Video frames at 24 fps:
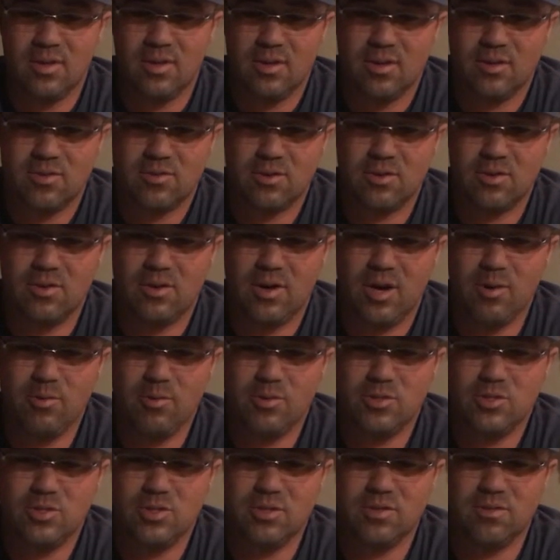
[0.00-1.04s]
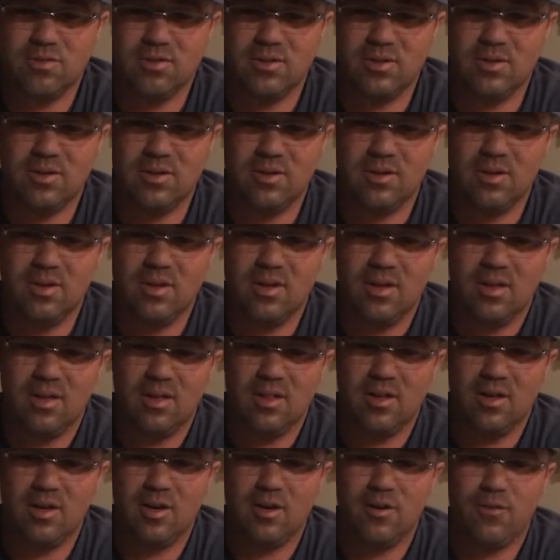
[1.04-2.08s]
So I was using
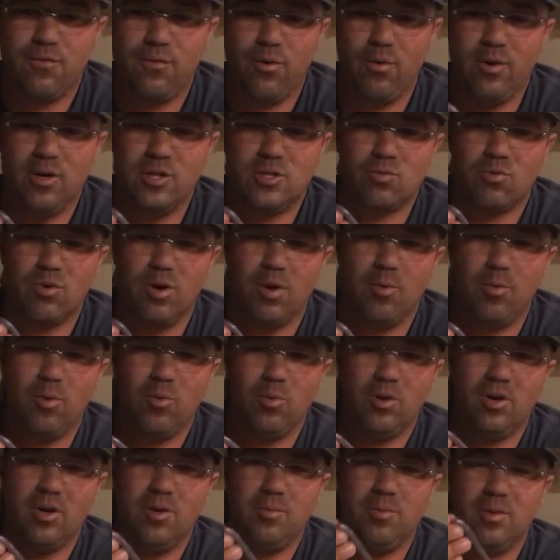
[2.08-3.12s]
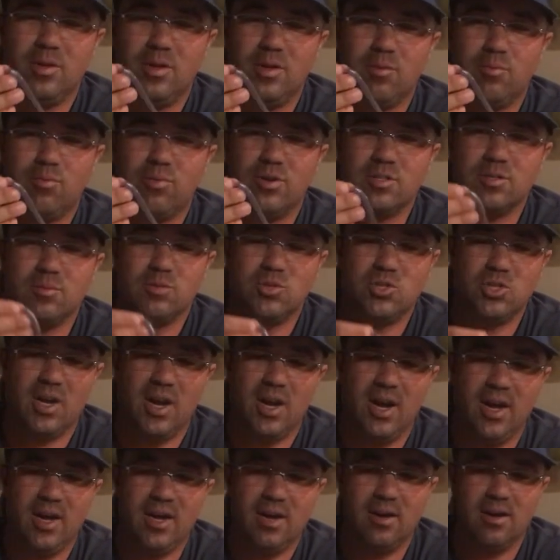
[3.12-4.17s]
a 4-inch rubble worm and prism
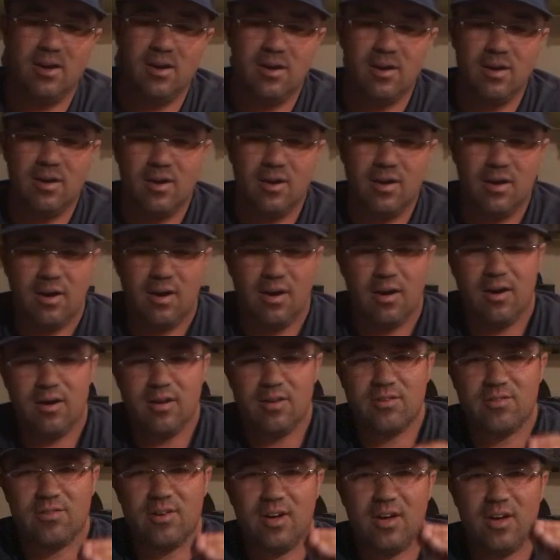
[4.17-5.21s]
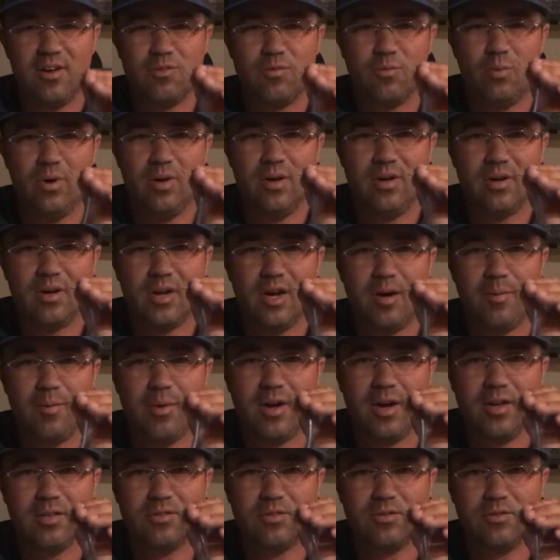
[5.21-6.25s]
shad on a size 1
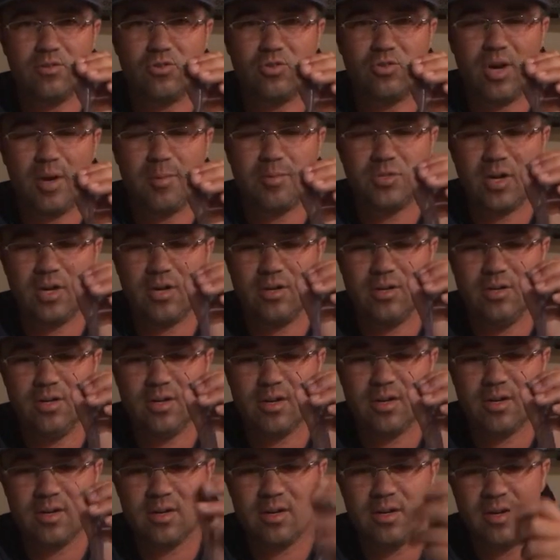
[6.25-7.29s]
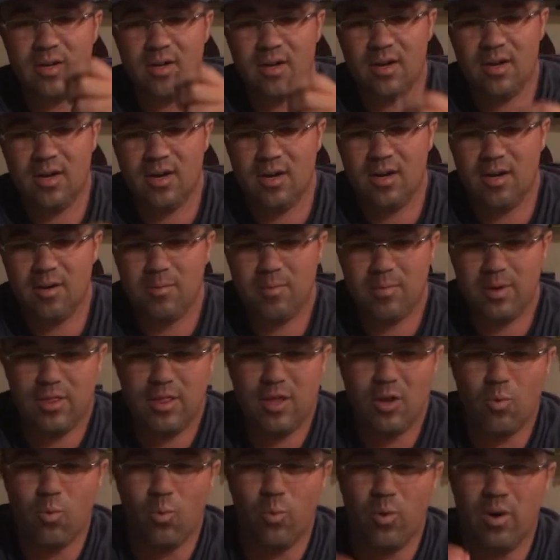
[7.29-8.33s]
Gamagatsu drop shot hook. I
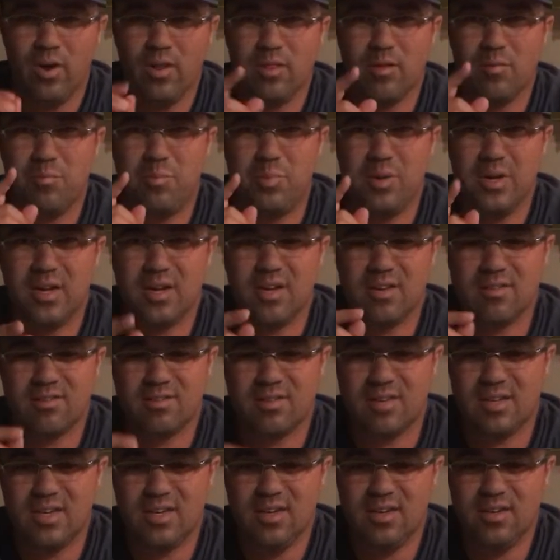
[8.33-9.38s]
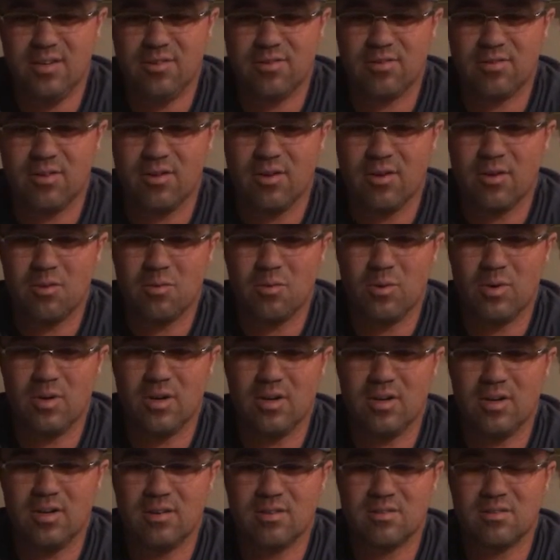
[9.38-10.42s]
think one of the biggest keys
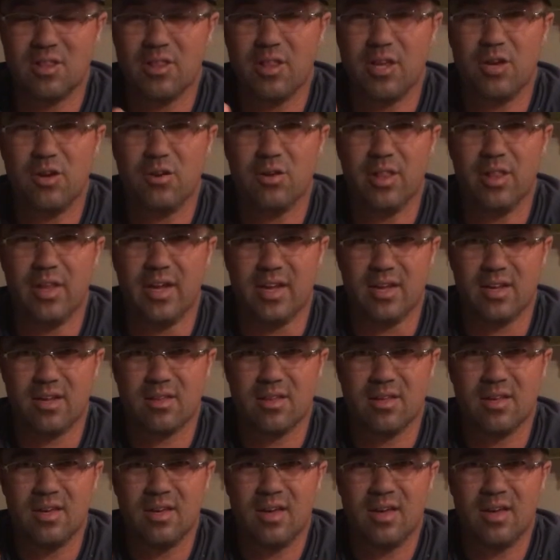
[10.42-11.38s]
was the leader length.